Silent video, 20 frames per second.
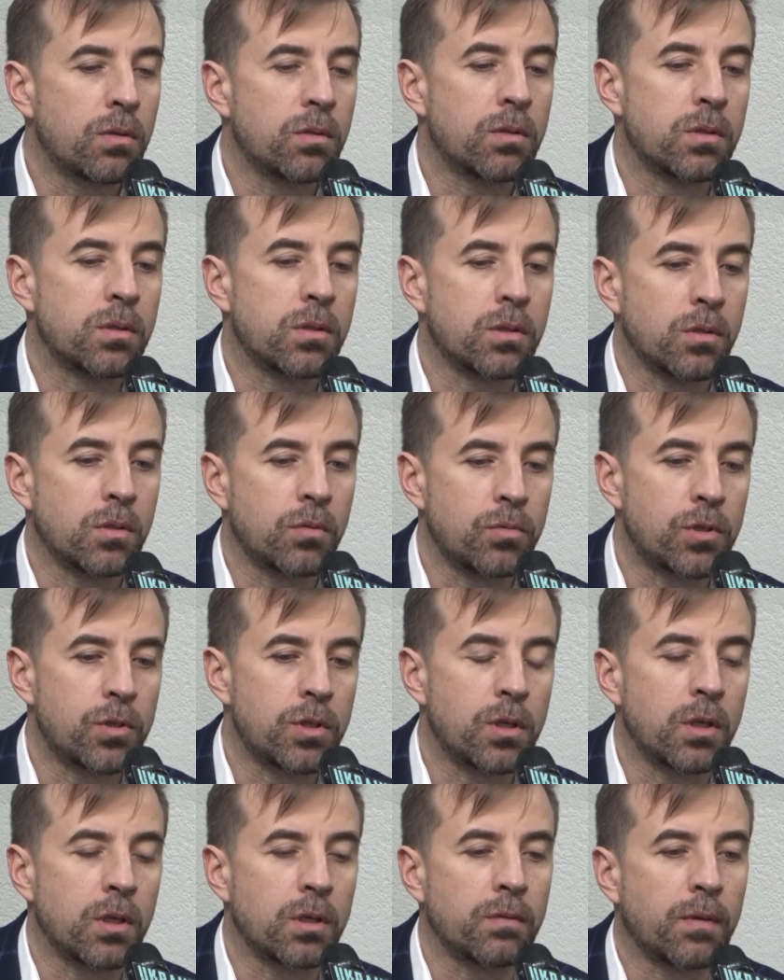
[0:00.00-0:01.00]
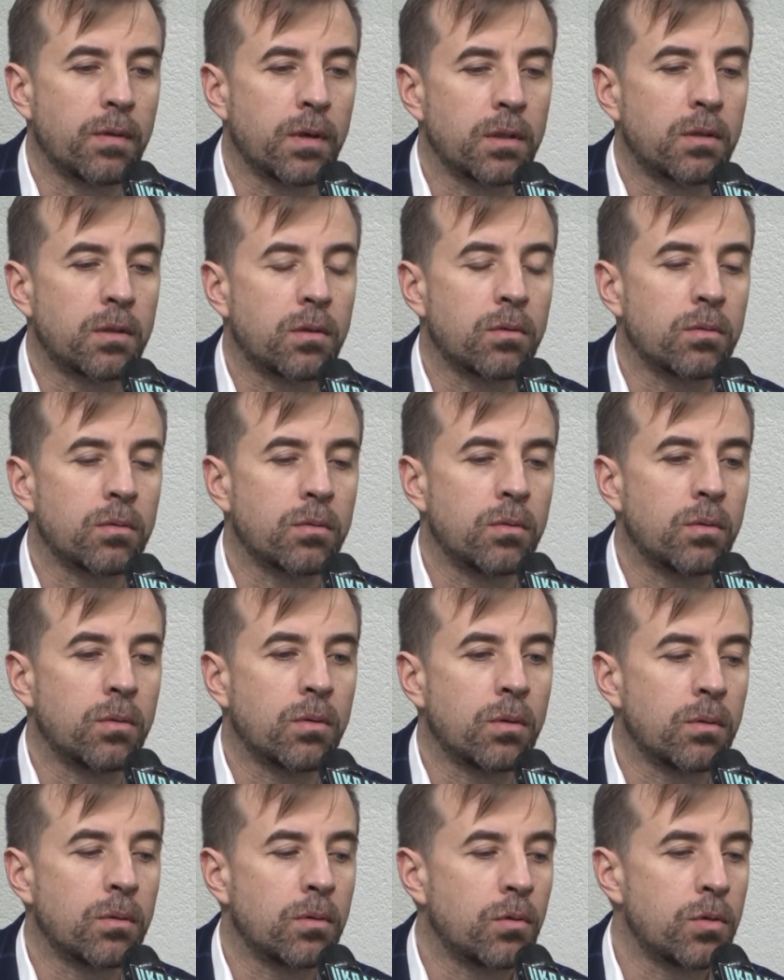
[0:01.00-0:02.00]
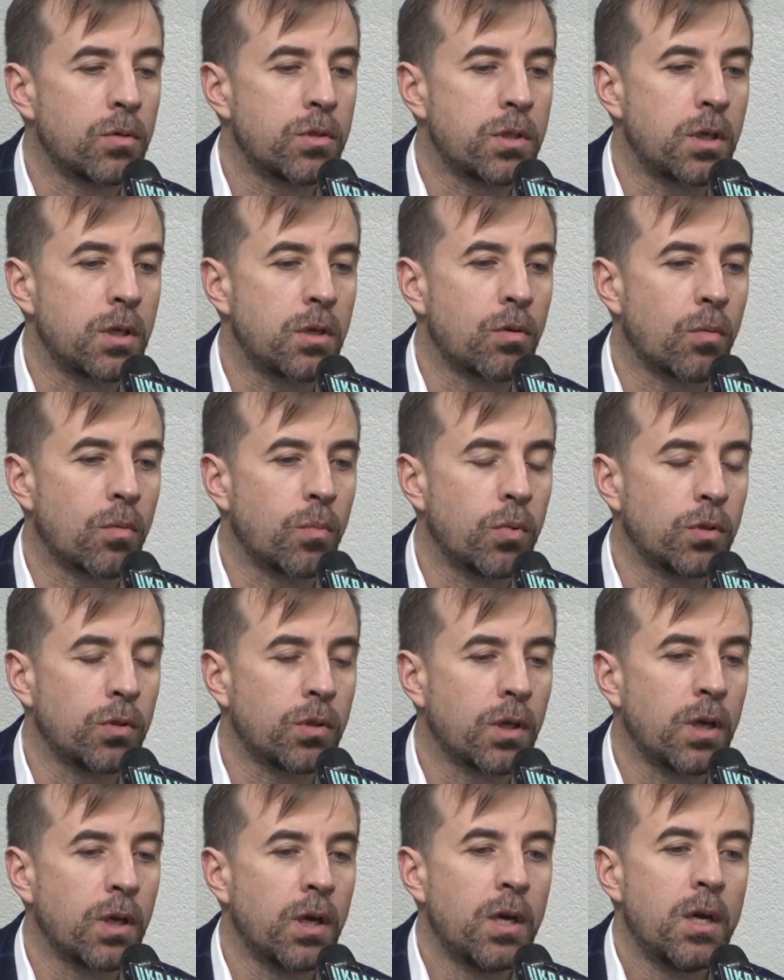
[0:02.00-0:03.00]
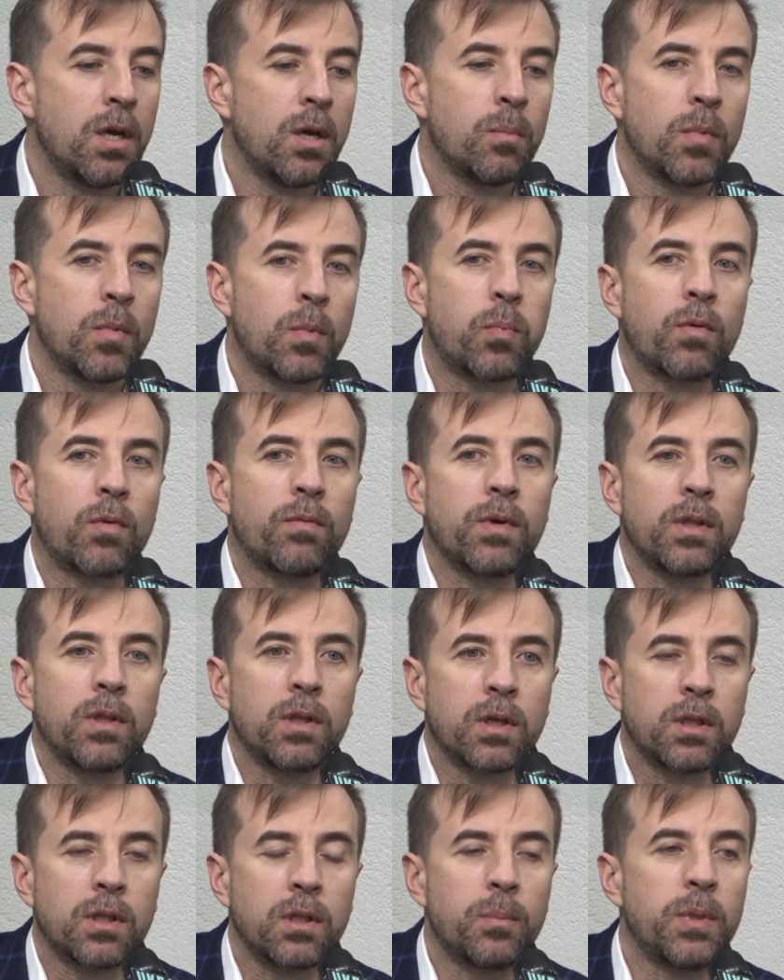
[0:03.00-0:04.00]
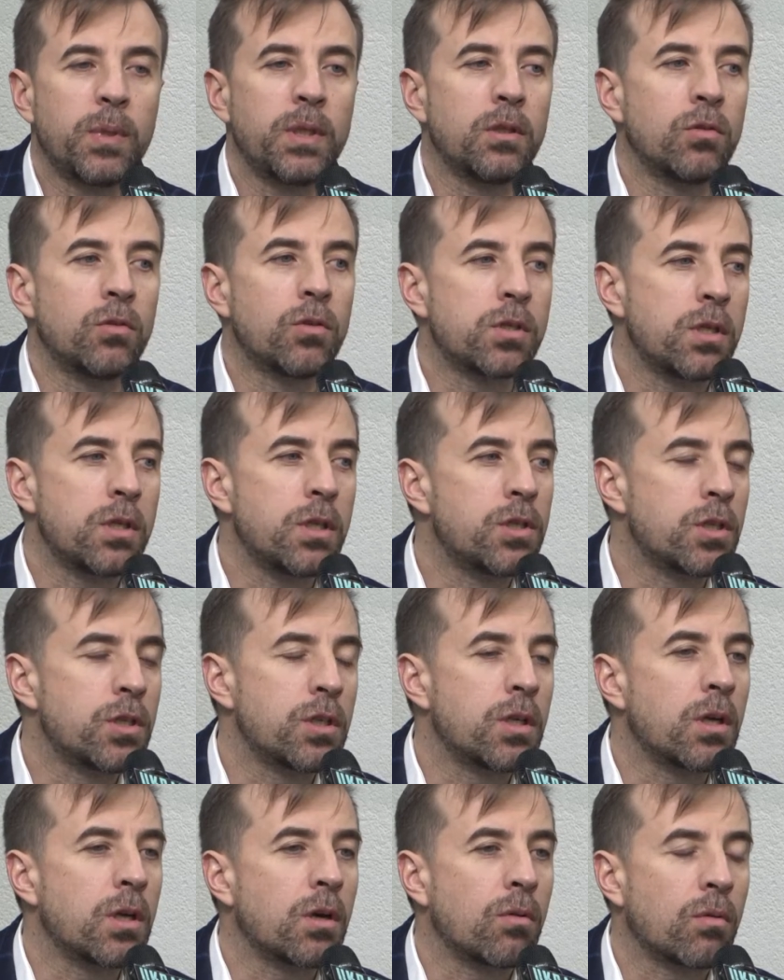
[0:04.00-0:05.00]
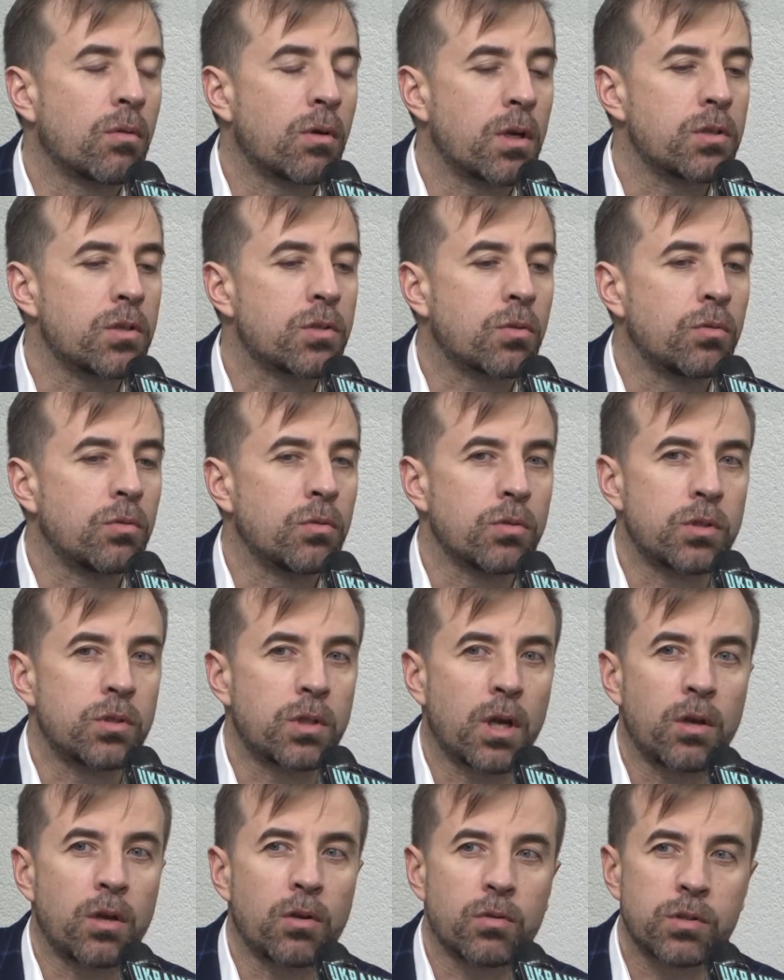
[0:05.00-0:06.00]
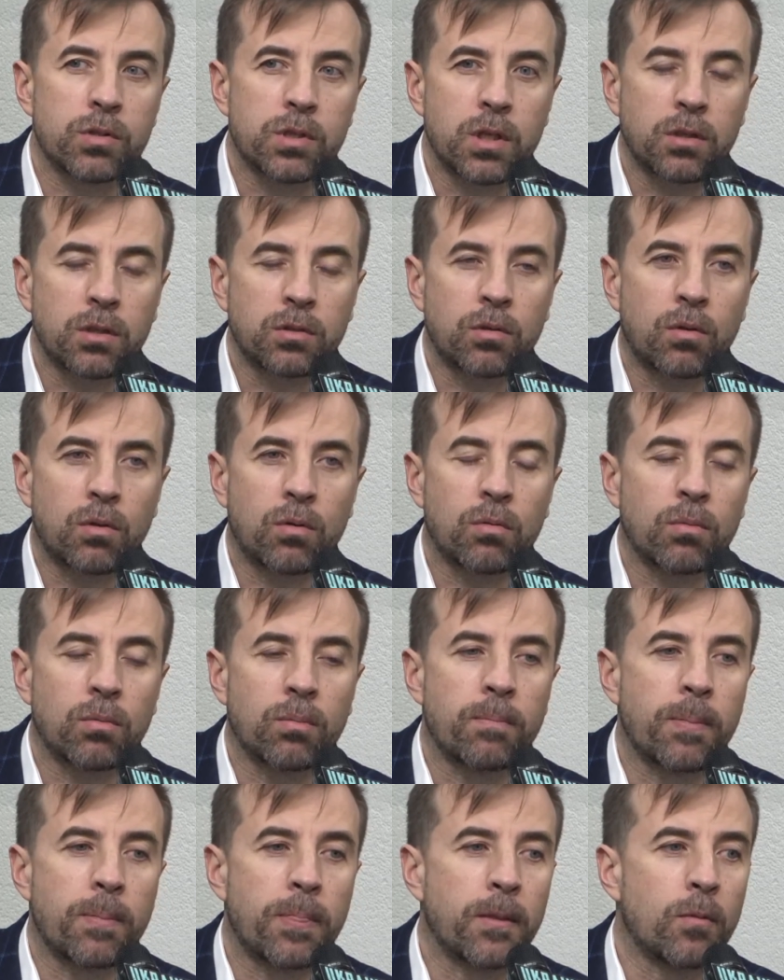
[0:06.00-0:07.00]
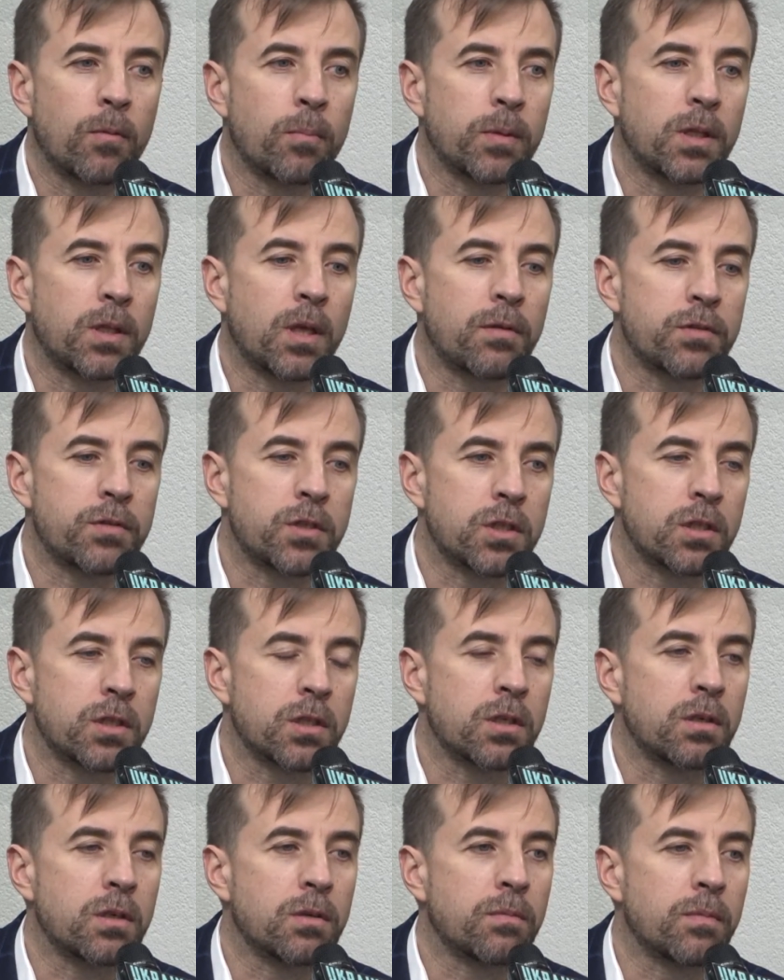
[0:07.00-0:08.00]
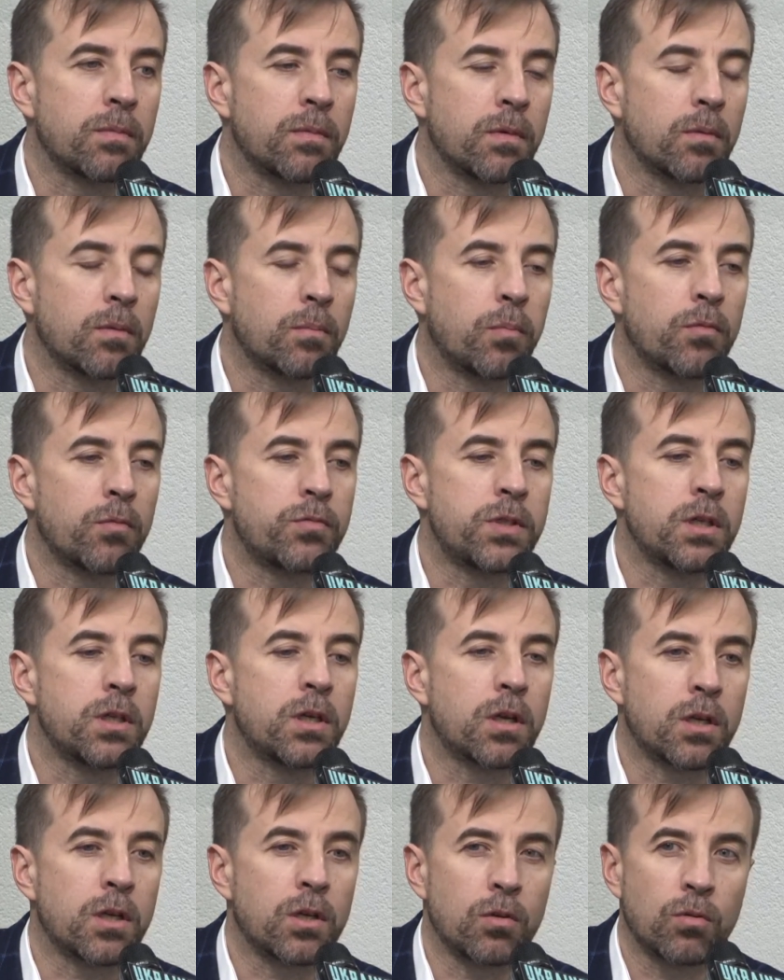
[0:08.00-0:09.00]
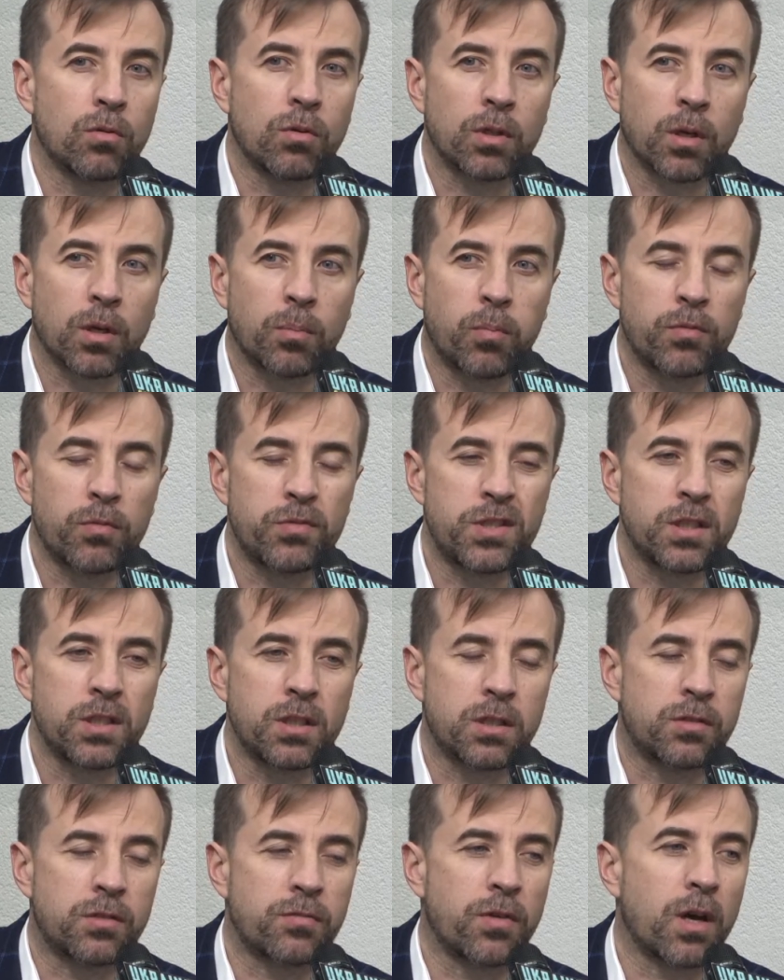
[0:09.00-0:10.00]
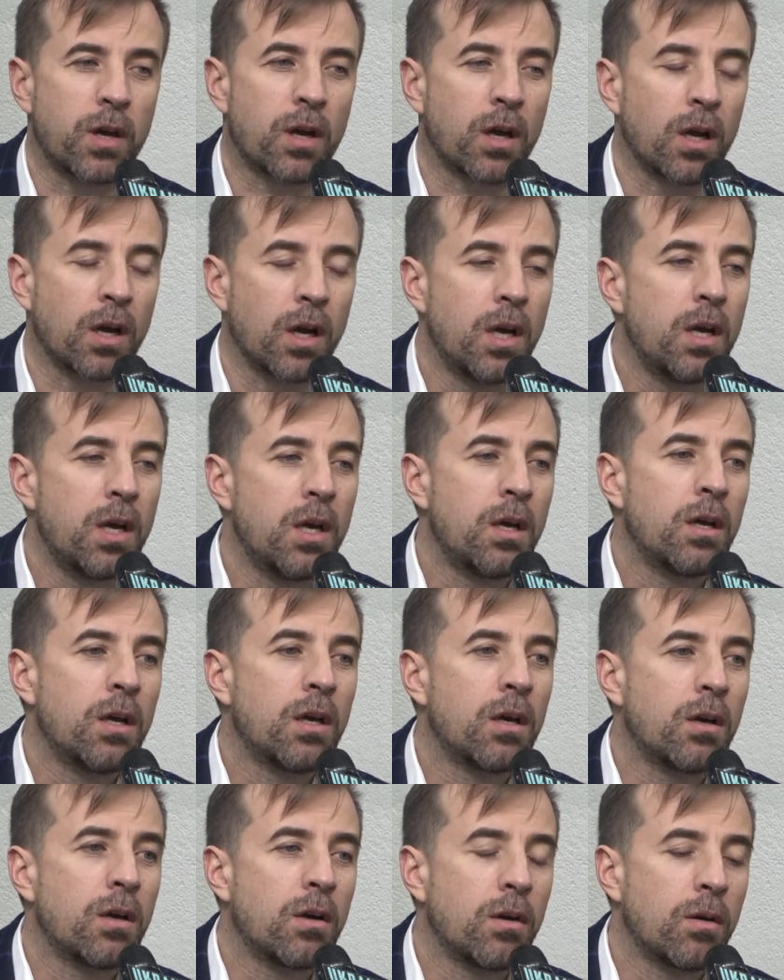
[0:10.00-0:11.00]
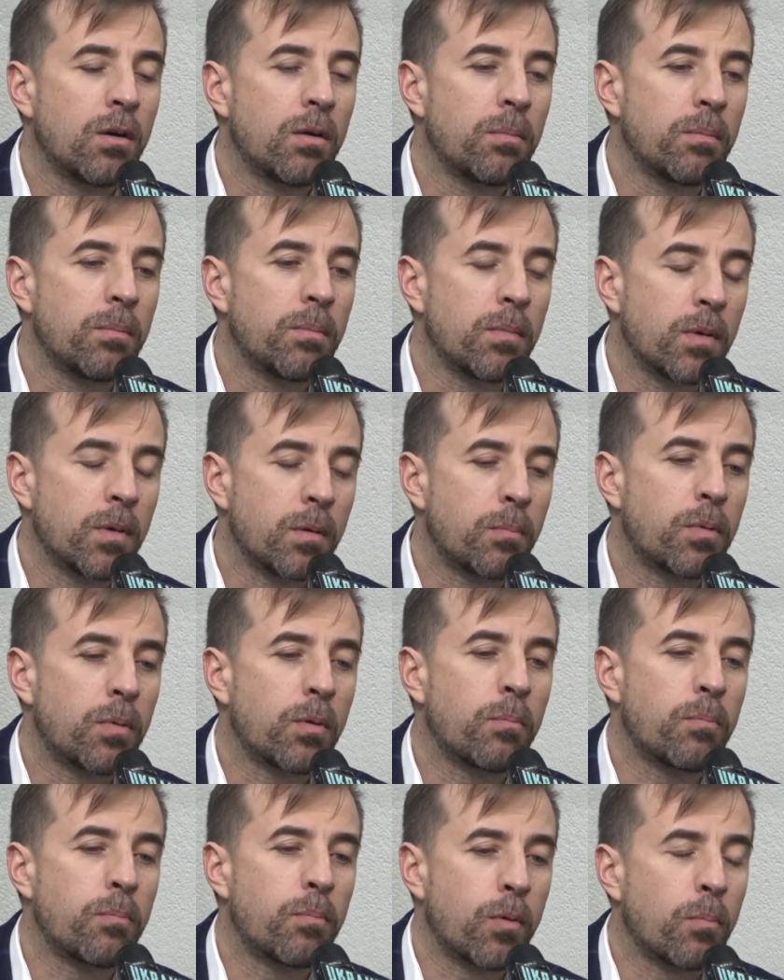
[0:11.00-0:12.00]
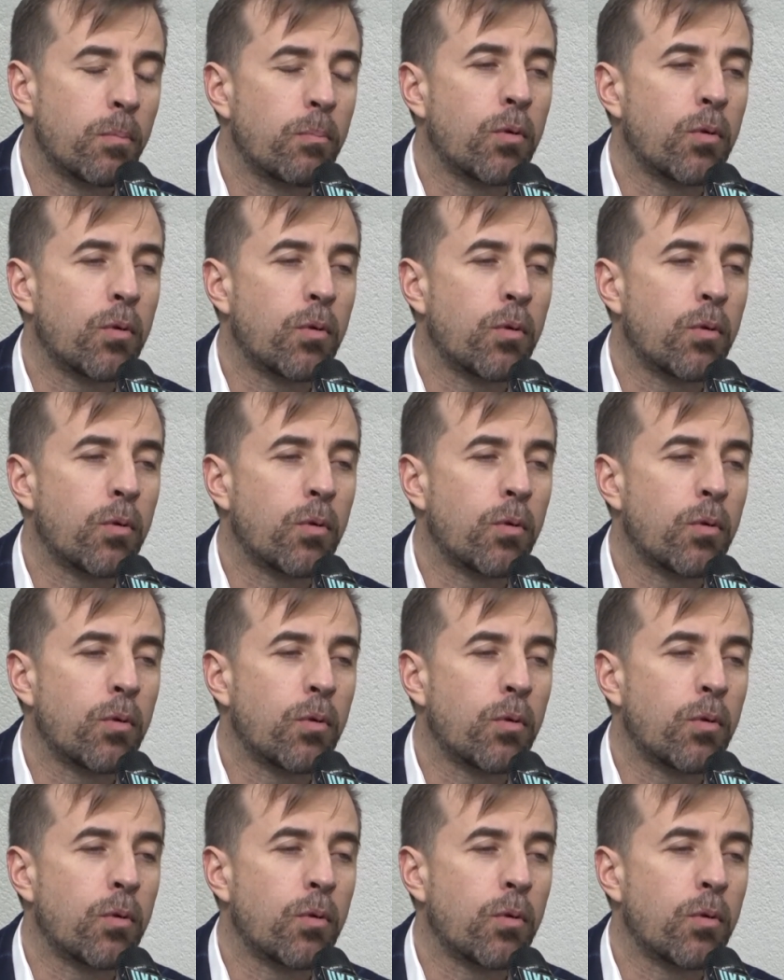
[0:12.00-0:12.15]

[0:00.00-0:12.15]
So we're grateful to UNIDO to involve Advanter helping to conduct this study of industrial